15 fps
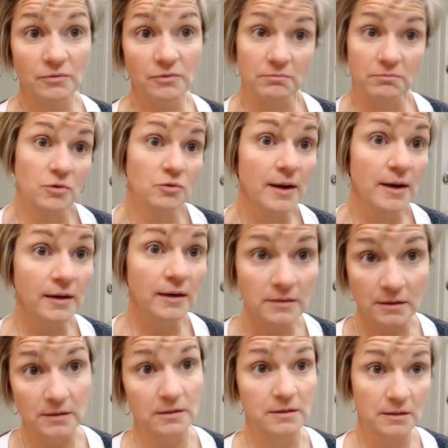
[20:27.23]
try it as a
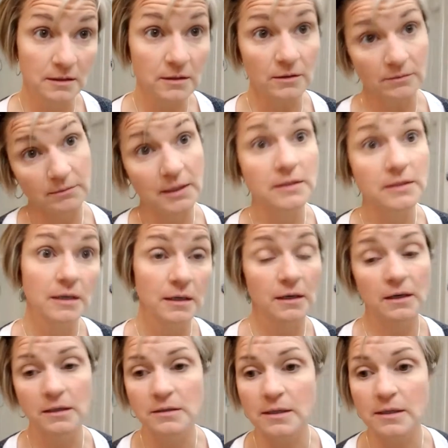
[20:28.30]
concealer. That's kind of
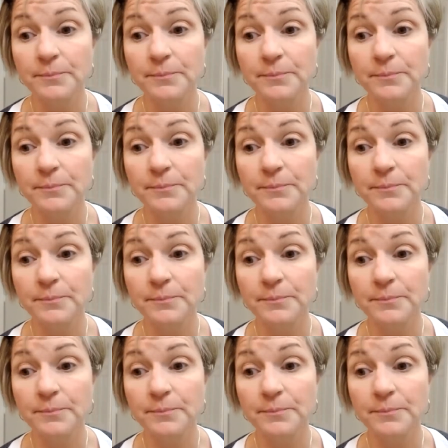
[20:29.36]
awesome.